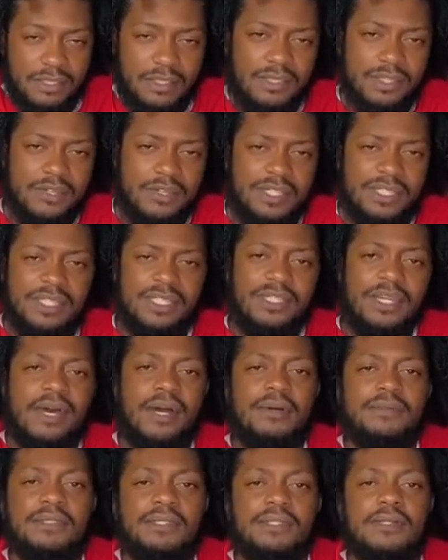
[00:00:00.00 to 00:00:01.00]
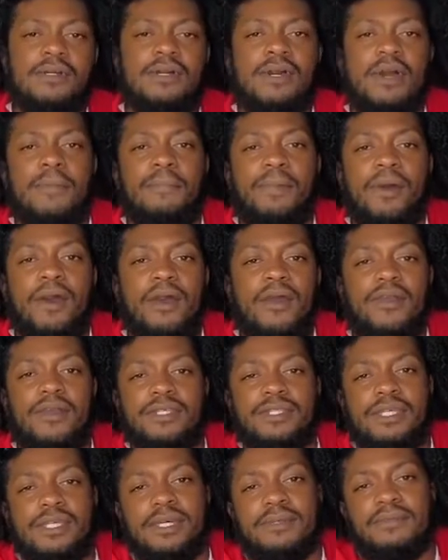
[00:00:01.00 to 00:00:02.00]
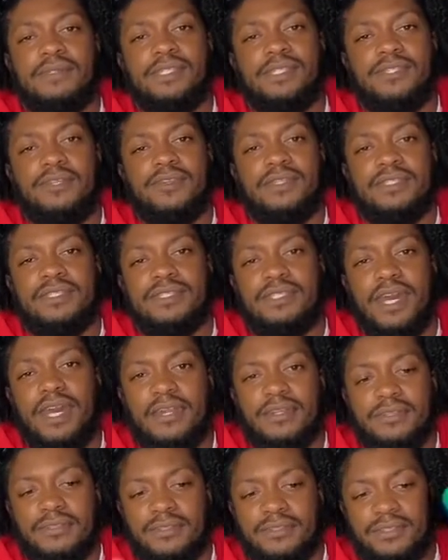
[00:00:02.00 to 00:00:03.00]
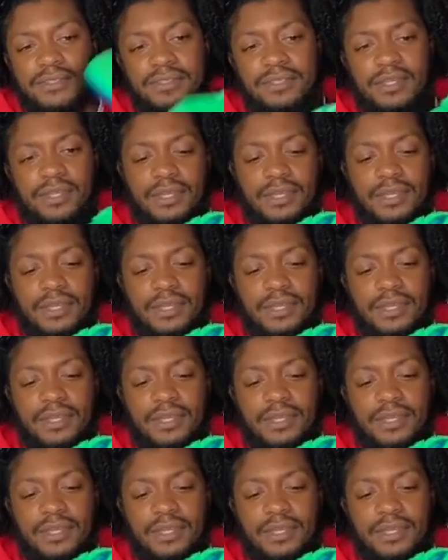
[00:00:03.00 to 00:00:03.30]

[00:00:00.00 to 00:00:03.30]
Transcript: you know, it's not up to par, it's not up to certain standards.